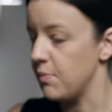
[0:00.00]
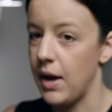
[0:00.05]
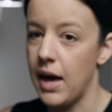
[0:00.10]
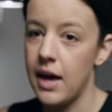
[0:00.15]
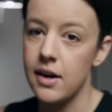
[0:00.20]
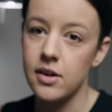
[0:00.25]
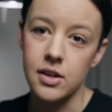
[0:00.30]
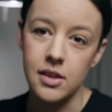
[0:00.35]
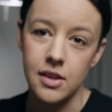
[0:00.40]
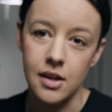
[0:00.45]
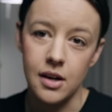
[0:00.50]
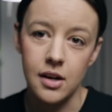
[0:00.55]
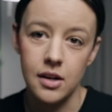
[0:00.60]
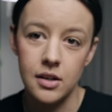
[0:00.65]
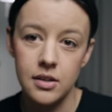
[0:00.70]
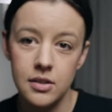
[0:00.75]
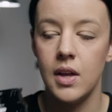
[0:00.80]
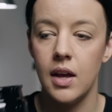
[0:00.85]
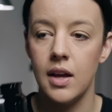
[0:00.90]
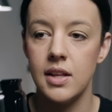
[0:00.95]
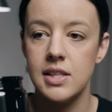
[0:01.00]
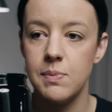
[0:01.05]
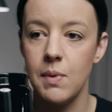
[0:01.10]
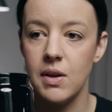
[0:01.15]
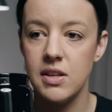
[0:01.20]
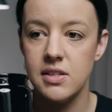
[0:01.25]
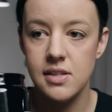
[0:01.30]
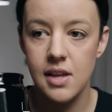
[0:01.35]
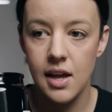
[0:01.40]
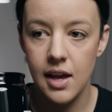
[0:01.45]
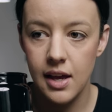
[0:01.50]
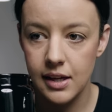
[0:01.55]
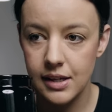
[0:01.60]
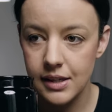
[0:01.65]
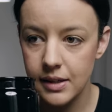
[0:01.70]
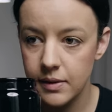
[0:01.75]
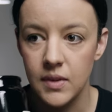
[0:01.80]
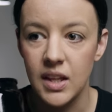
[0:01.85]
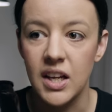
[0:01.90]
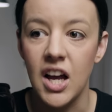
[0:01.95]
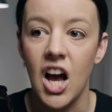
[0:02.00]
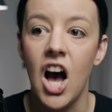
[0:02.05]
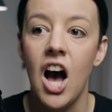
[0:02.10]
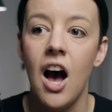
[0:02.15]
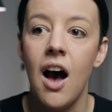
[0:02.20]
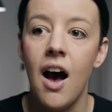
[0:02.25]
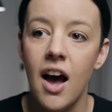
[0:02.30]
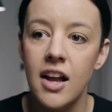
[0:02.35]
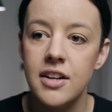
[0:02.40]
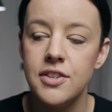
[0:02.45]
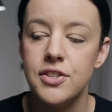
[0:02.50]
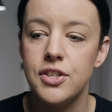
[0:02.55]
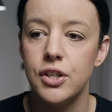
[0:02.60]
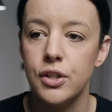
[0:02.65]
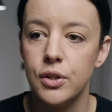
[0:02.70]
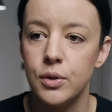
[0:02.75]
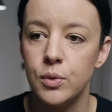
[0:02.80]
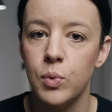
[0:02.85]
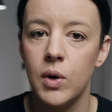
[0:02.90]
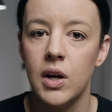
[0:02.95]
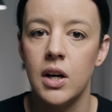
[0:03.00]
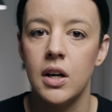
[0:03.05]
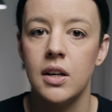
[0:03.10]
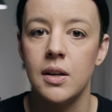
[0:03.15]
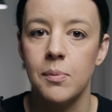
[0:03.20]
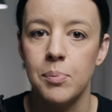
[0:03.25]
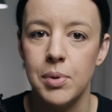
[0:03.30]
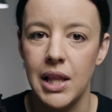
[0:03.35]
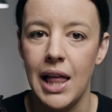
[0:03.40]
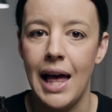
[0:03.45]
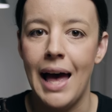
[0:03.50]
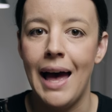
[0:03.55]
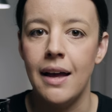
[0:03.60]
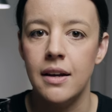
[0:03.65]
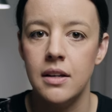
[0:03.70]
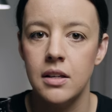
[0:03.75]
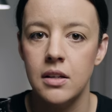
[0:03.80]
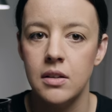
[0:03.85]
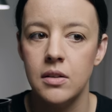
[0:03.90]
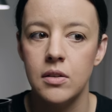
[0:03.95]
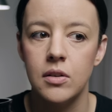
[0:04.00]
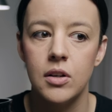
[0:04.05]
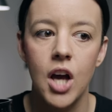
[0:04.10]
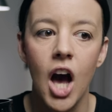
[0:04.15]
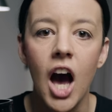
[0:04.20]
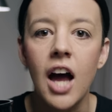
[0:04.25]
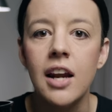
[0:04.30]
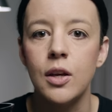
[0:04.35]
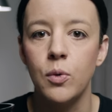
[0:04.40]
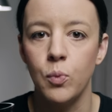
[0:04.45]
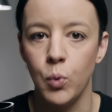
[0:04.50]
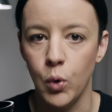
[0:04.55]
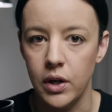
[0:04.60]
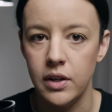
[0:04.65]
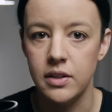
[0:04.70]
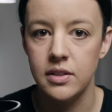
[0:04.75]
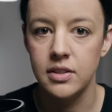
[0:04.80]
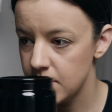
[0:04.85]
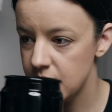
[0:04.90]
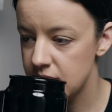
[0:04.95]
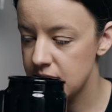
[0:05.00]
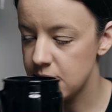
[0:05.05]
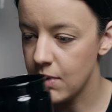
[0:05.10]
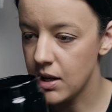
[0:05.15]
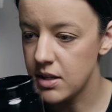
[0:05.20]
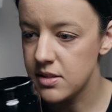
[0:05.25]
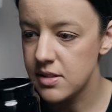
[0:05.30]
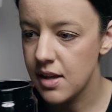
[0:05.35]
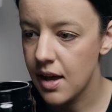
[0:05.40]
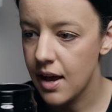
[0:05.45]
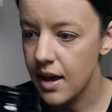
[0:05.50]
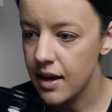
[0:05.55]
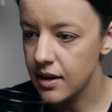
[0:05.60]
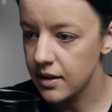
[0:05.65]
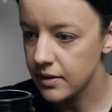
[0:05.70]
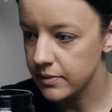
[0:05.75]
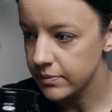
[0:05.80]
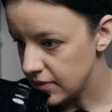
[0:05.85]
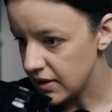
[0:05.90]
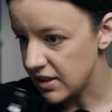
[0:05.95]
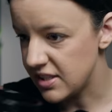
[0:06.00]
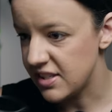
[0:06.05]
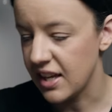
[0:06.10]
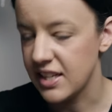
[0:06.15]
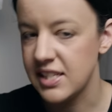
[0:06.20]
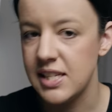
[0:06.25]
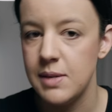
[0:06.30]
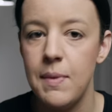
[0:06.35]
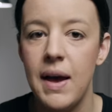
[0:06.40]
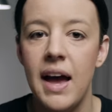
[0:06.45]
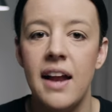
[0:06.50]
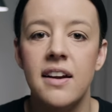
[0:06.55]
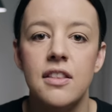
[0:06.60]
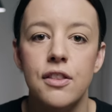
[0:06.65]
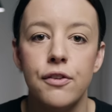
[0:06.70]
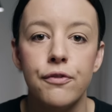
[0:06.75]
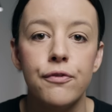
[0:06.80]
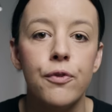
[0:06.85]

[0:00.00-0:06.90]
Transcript: a battery there. It smells like, like a hot dude wearing a plaid, cutting wood. It smells like a sexy man in the